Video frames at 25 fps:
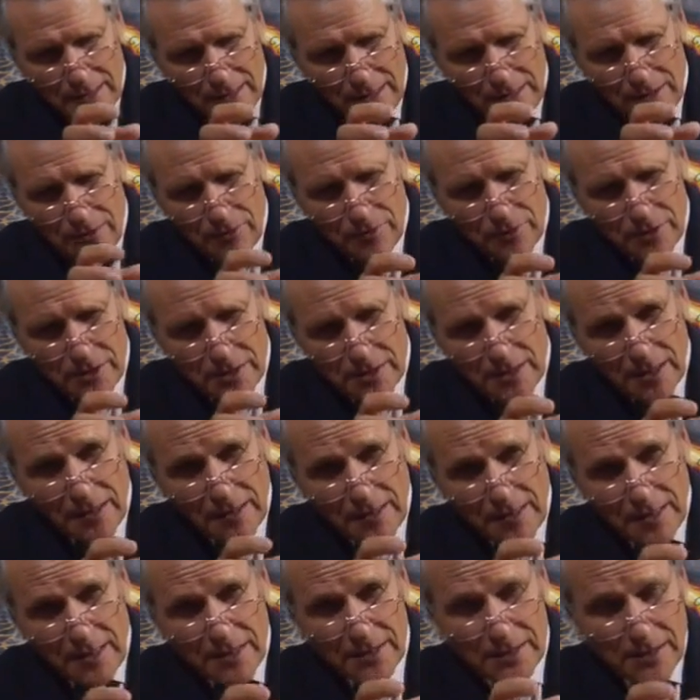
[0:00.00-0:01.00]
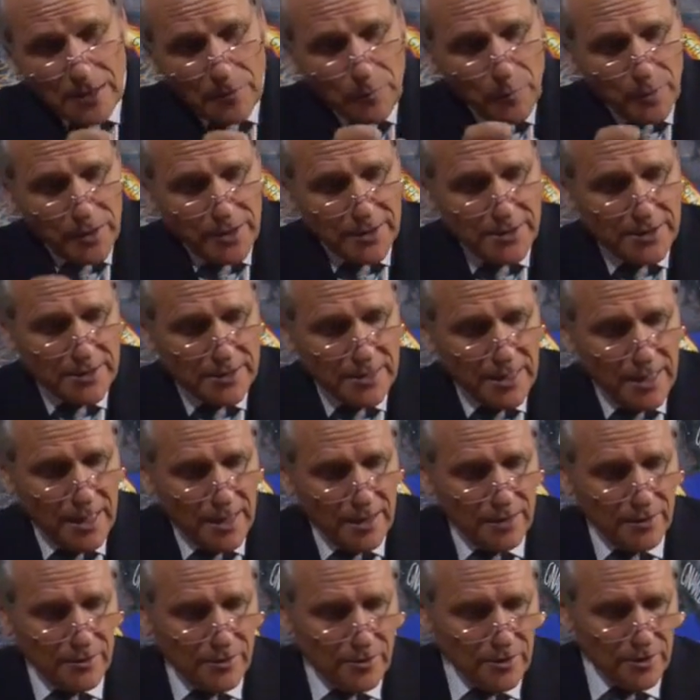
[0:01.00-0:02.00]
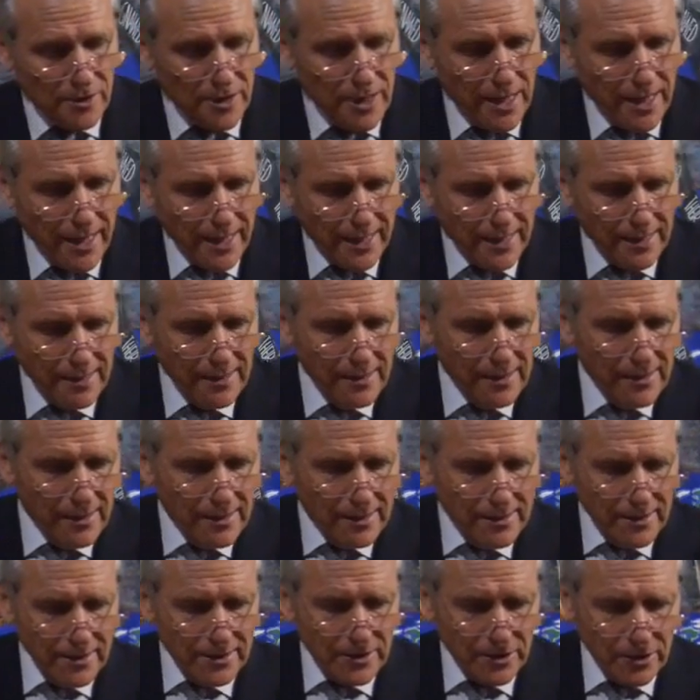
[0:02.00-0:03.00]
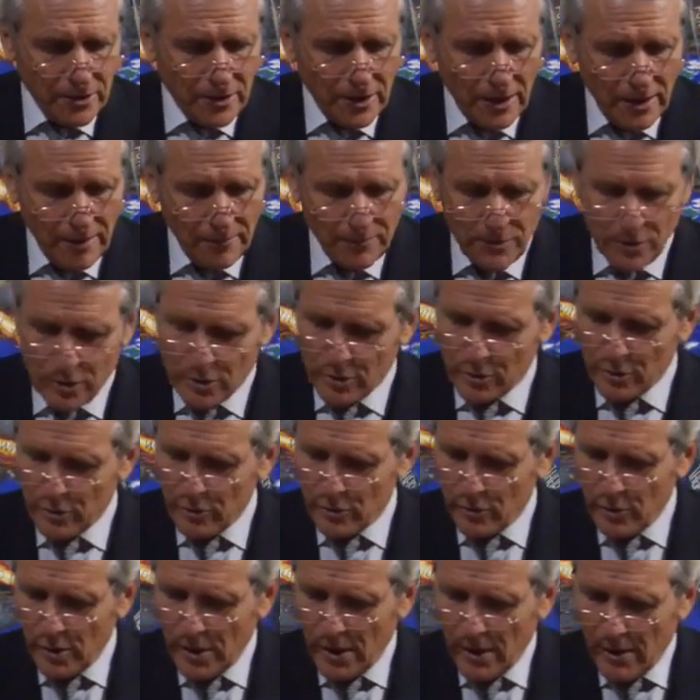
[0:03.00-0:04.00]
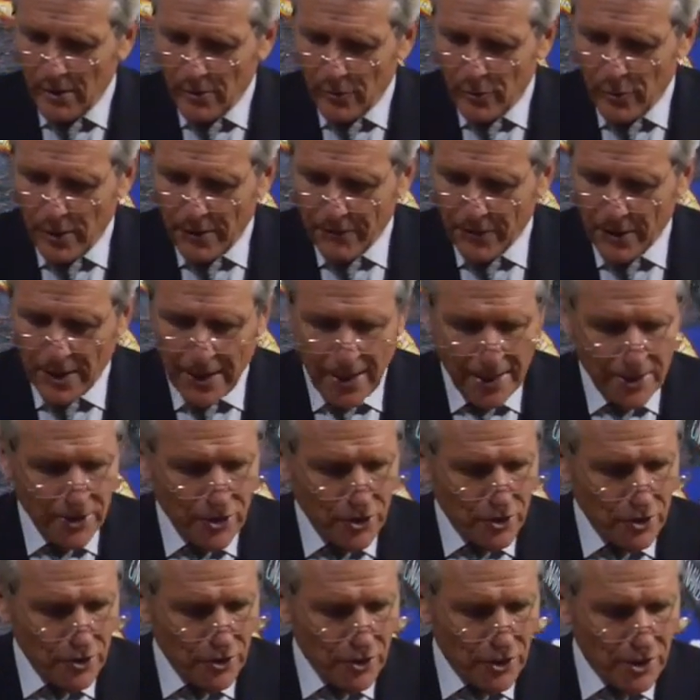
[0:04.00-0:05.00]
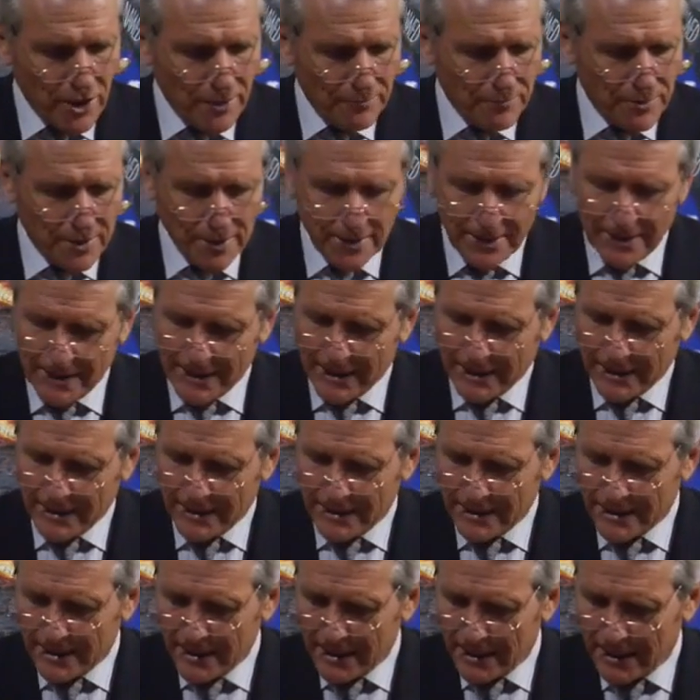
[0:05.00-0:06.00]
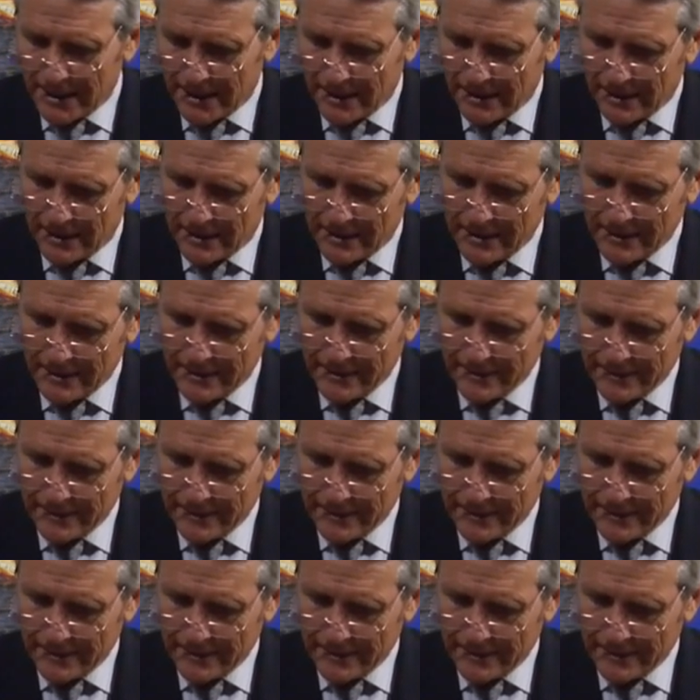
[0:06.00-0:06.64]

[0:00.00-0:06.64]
interesting things that we are seeing today, let's come to Revelation chapter 16.